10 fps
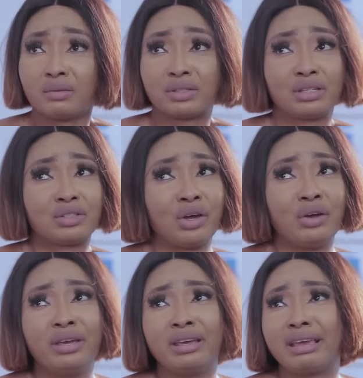I'm so
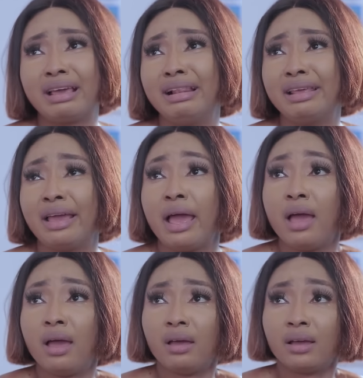sorry, Kelly.
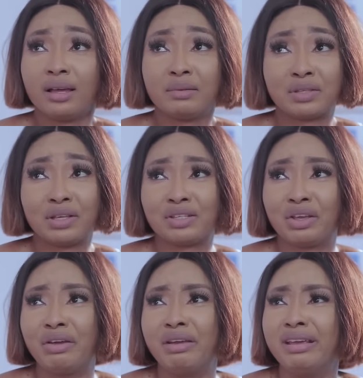I'm so
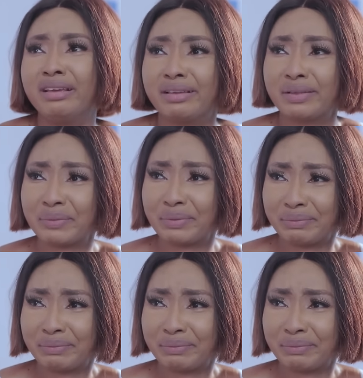sorry.